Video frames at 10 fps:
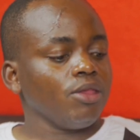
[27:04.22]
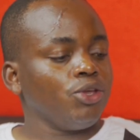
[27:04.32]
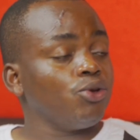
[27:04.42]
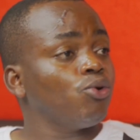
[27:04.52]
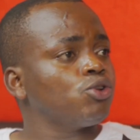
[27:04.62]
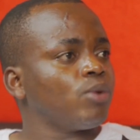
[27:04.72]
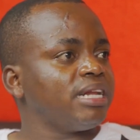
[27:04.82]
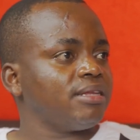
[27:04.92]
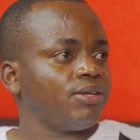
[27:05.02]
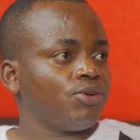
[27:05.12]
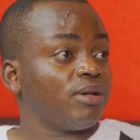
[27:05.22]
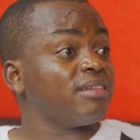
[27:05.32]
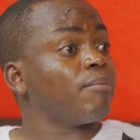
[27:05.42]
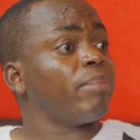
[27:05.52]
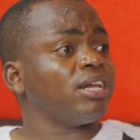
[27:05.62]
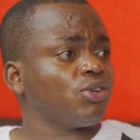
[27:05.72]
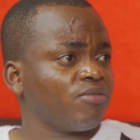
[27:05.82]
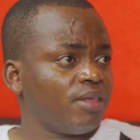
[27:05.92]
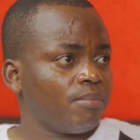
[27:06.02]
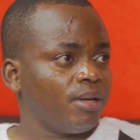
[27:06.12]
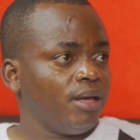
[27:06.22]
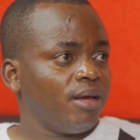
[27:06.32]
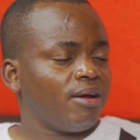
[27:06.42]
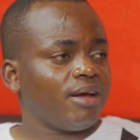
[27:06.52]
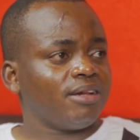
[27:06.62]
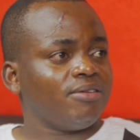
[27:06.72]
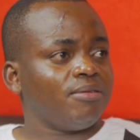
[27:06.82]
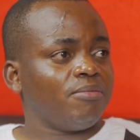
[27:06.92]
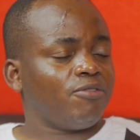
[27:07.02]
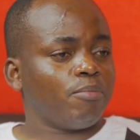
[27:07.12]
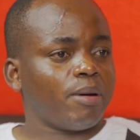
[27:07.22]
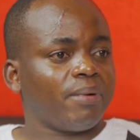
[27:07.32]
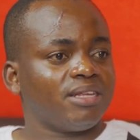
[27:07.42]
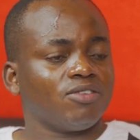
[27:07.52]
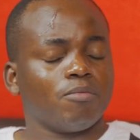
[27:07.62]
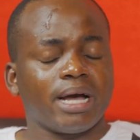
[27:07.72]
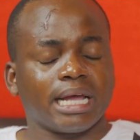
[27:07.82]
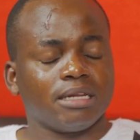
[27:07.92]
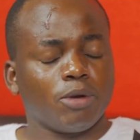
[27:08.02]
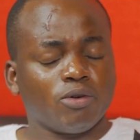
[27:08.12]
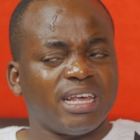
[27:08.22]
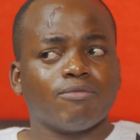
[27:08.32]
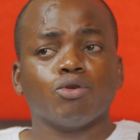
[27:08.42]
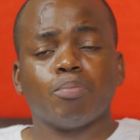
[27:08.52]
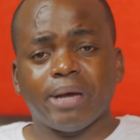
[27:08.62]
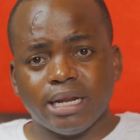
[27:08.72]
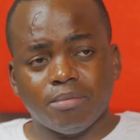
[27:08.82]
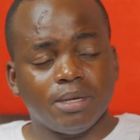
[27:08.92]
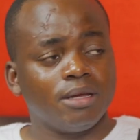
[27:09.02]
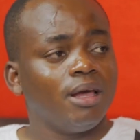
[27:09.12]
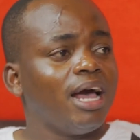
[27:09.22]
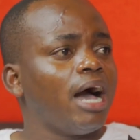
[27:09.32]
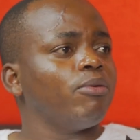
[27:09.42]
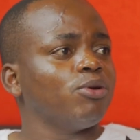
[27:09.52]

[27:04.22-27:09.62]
You go to an institution, there's a bunch of them, right? For purposes of marketing, because they have not paid me, I will